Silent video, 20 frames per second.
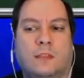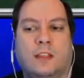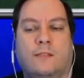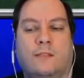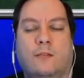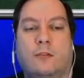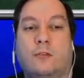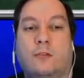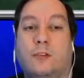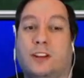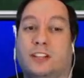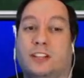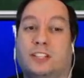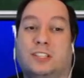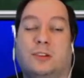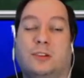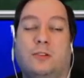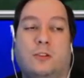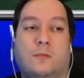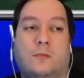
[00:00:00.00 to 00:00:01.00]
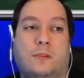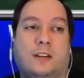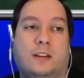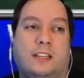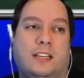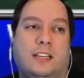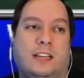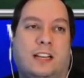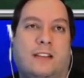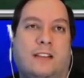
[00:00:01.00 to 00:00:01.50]
If we're doing a solo
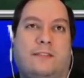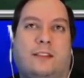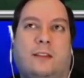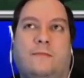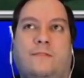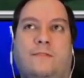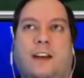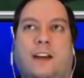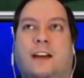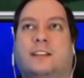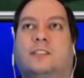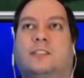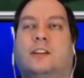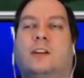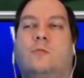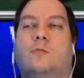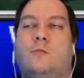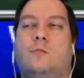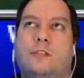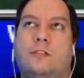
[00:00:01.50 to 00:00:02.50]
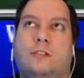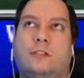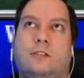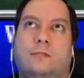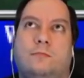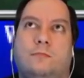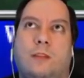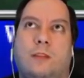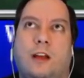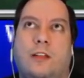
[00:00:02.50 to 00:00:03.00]
monk, he'd level up faster. I
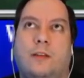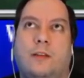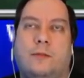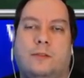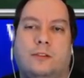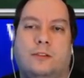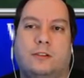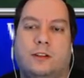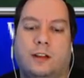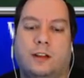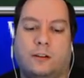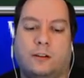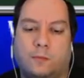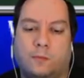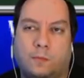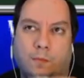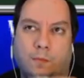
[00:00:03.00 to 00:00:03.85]
wonder how that would turn out.